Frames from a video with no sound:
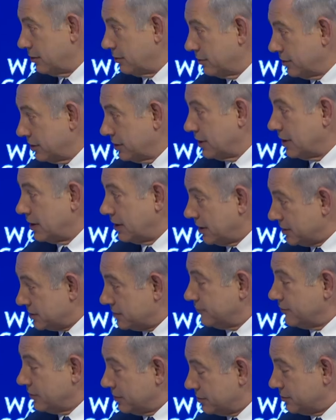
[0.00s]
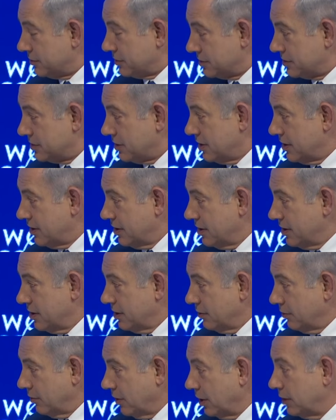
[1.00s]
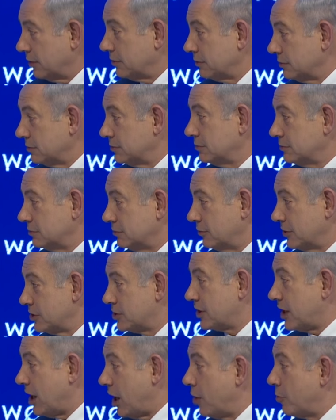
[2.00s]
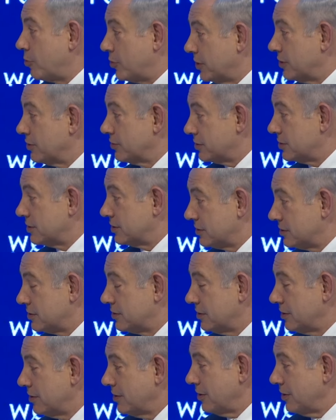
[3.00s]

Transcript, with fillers: or India, that's of interest. Well, which cow produces